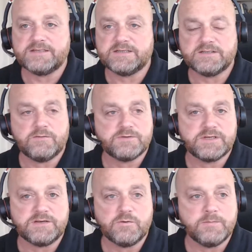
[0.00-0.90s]
This is
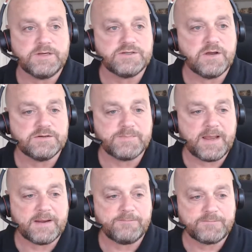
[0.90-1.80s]
obviously normally Joe's
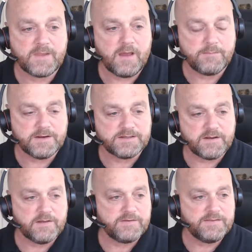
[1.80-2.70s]
bag. I'm going to
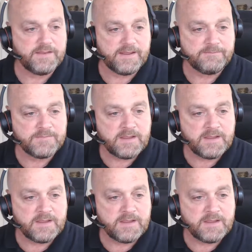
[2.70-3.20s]
dive in there.